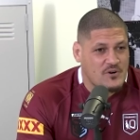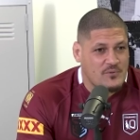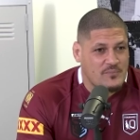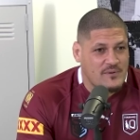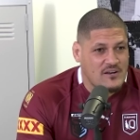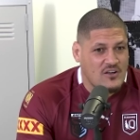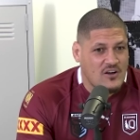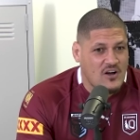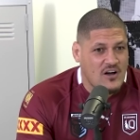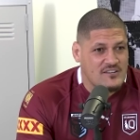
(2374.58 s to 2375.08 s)
I
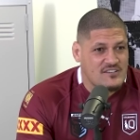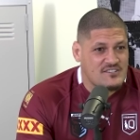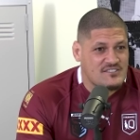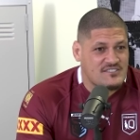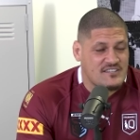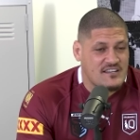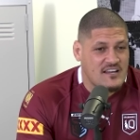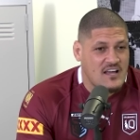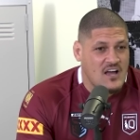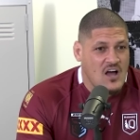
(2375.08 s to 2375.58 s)
mean, like, I
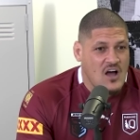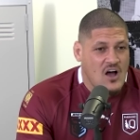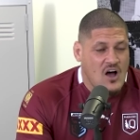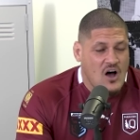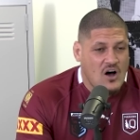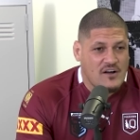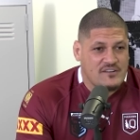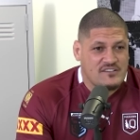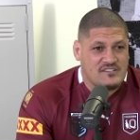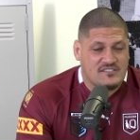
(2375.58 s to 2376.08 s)

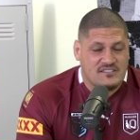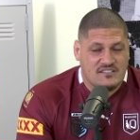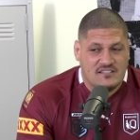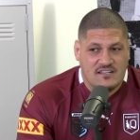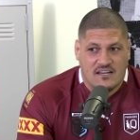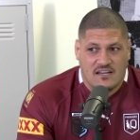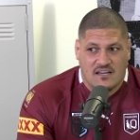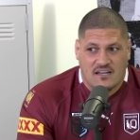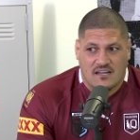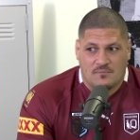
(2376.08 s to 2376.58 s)
just
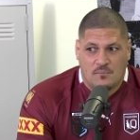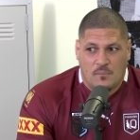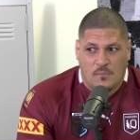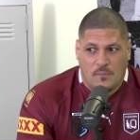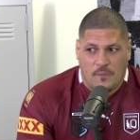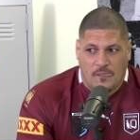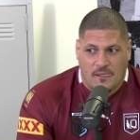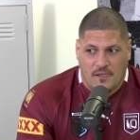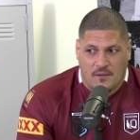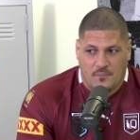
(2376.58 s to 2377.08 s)
think
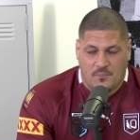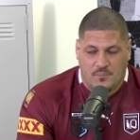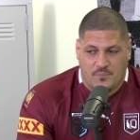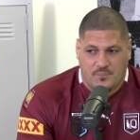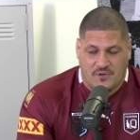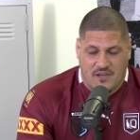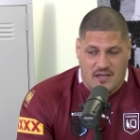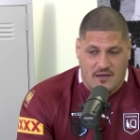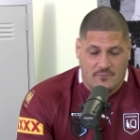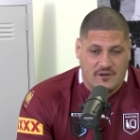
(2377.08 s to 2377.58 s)

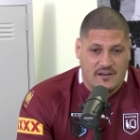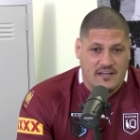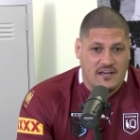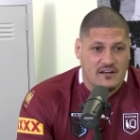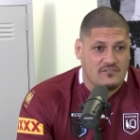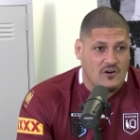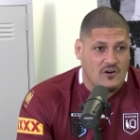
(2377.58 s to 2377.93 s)
coming out of